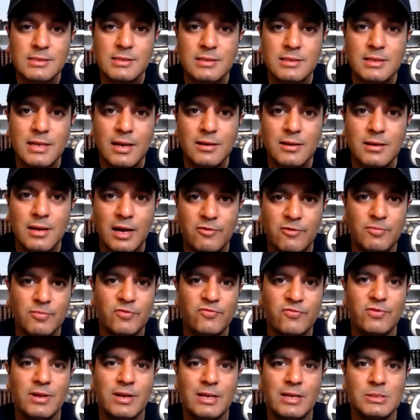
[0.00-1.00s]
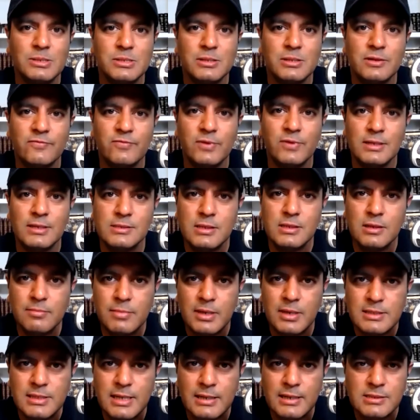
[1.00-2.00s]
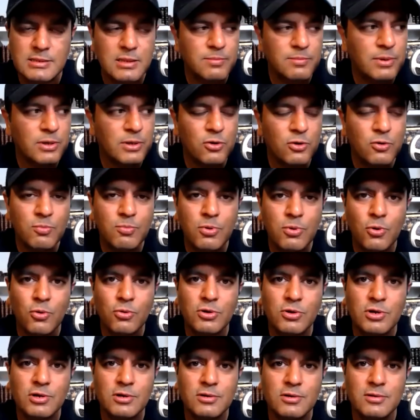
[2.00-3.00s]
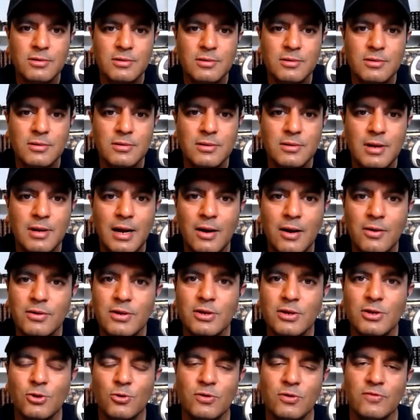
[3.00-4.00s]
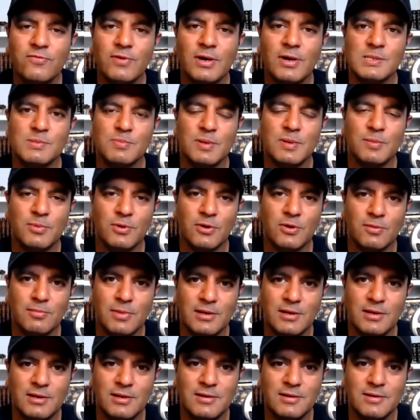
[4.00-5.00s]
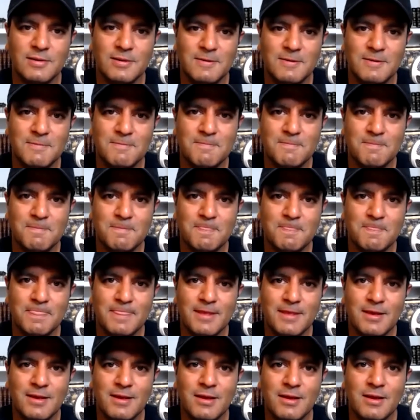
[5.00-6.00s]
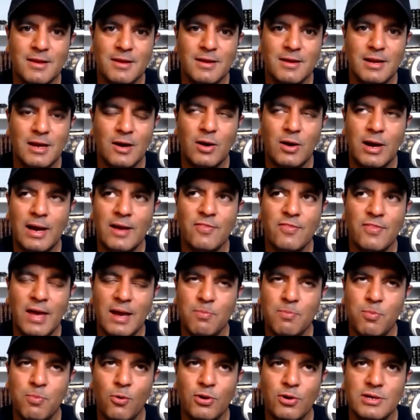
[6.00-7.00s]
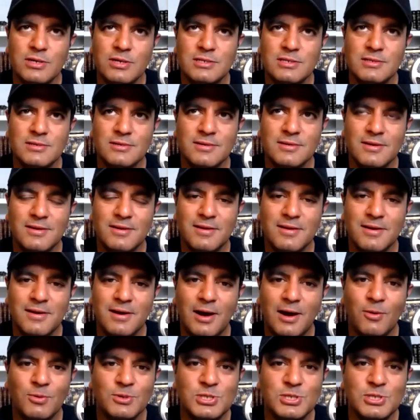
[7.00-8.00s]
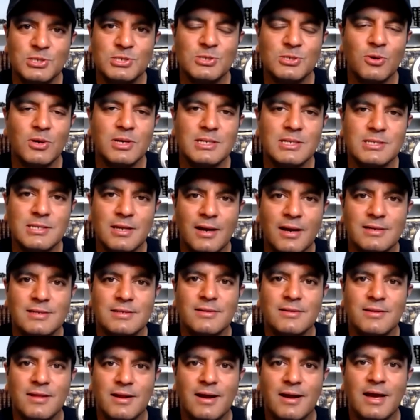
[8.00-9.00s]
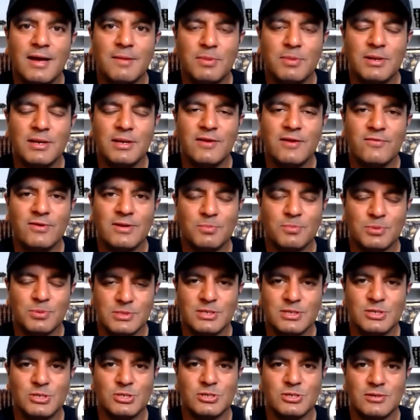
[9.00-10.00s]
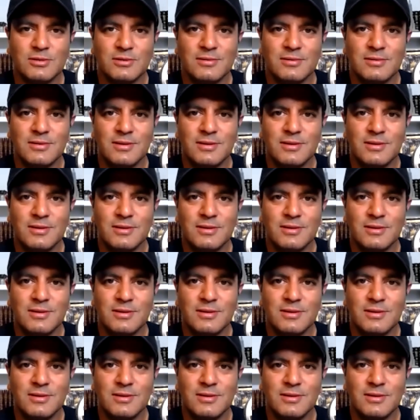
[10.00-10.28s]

Dad, I'm a financial advisor. And my dad said, but you broke. How can you advise people on money? Now, at that point, I was just so excited that I had been given a position.